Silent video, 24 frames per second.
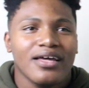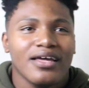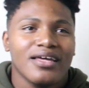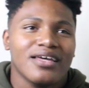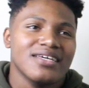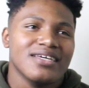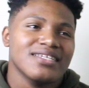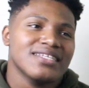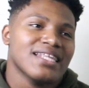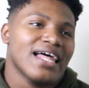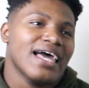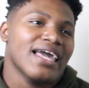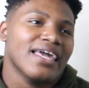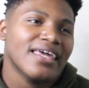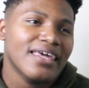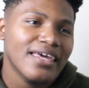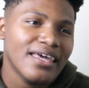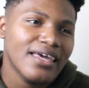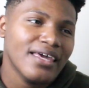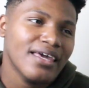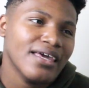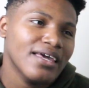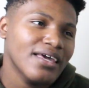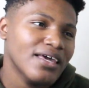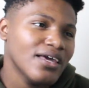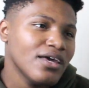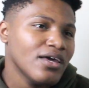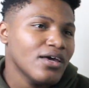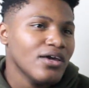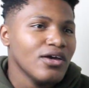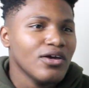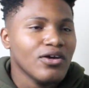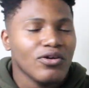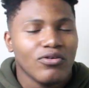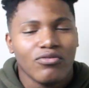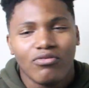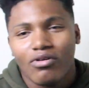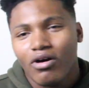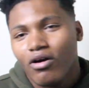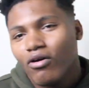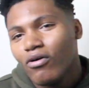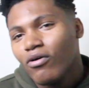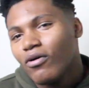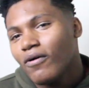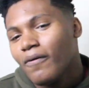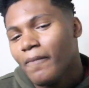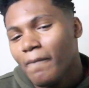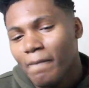because, like, you
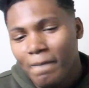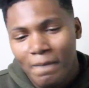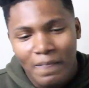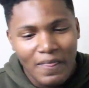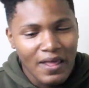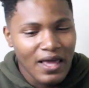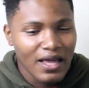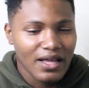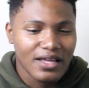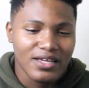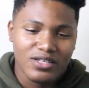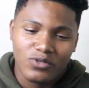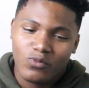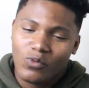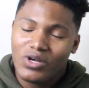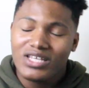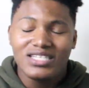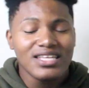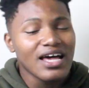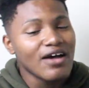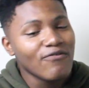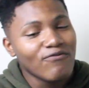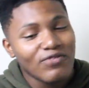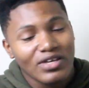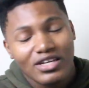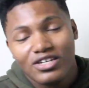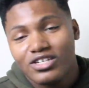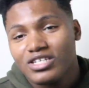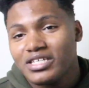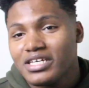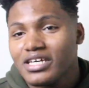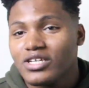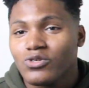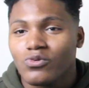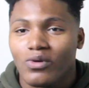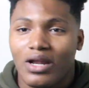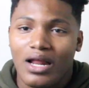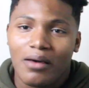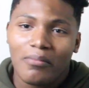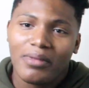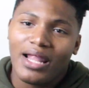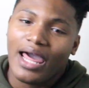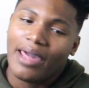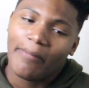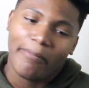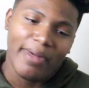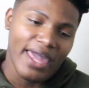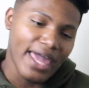know, because once I finish this one, I'm
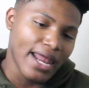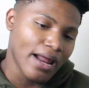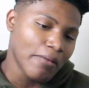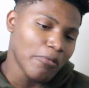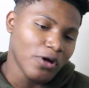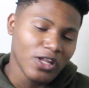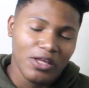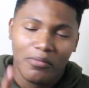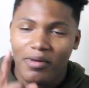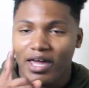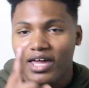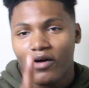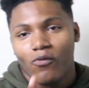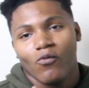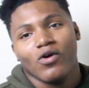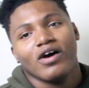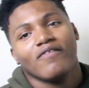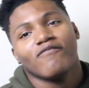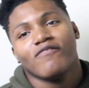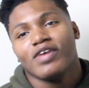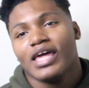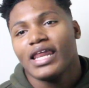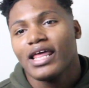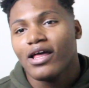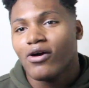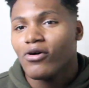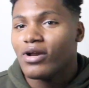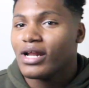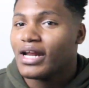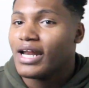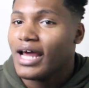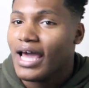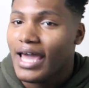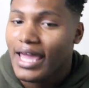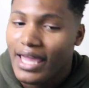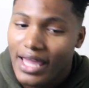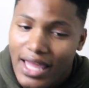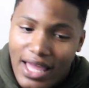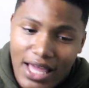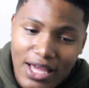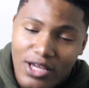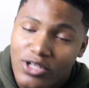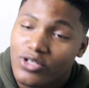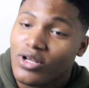like, man, I'm only making one video tonight.